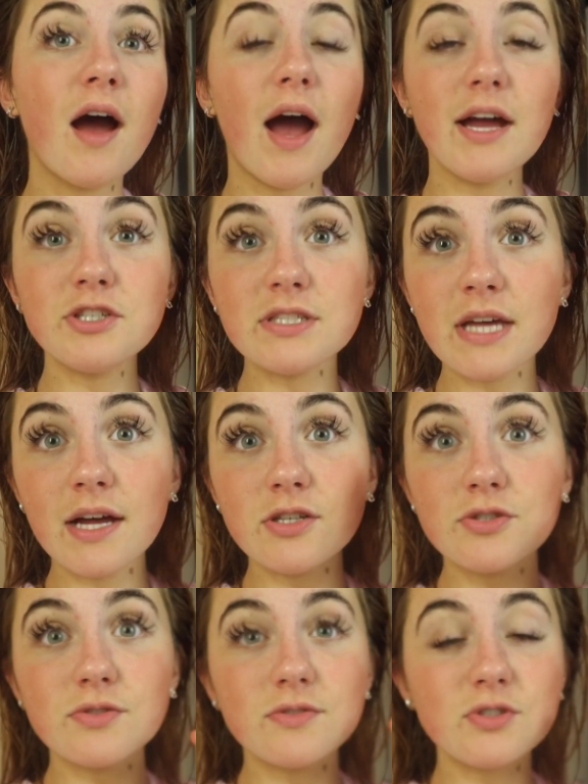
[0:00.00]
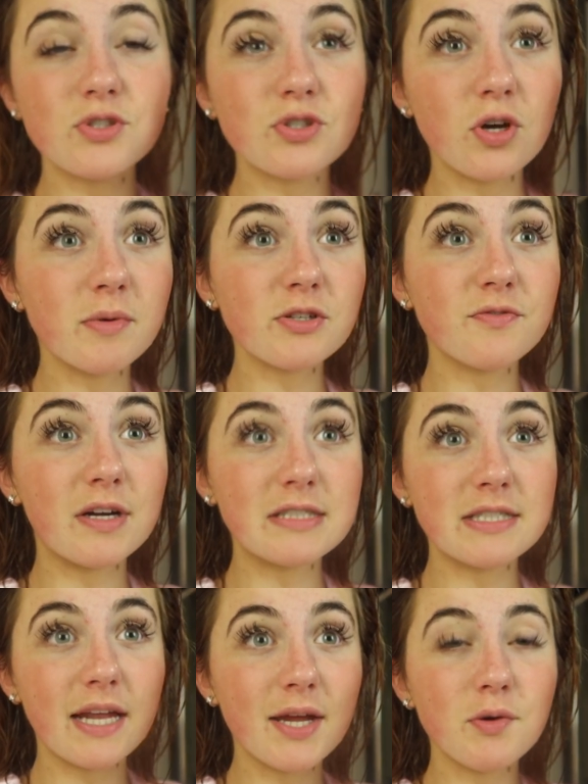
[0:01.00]
I just had so much
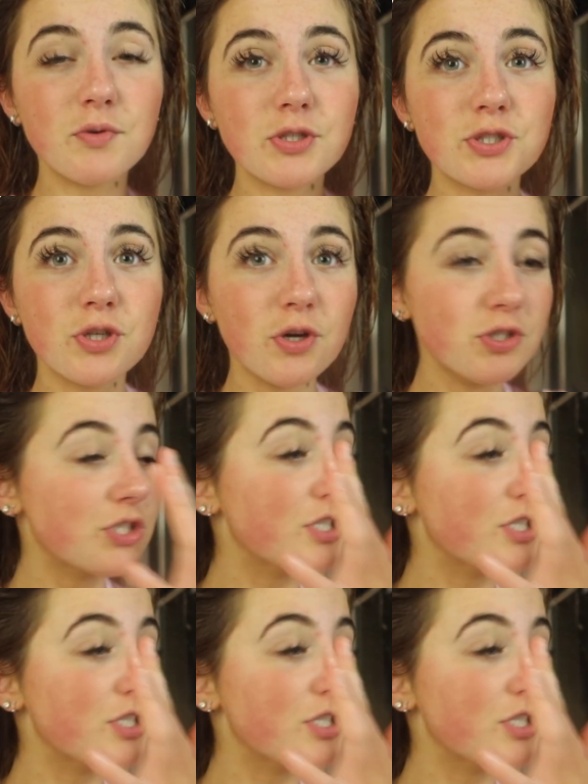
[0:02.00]
fun today. It was so